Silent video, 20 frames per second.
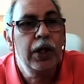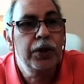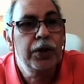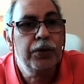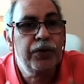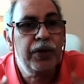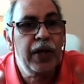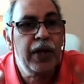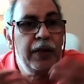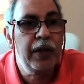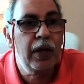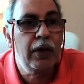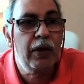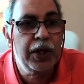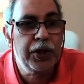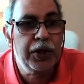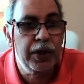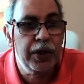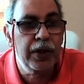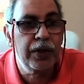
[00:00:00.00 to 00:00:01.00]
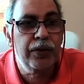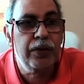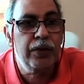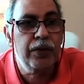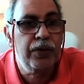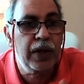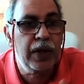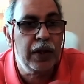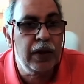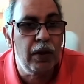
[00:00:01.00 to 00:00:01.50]
you send the rushes, you
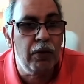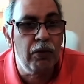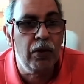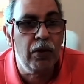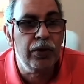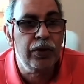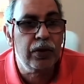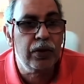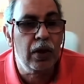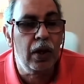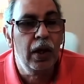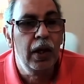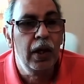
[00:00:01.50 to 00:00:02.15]
send the raw stuff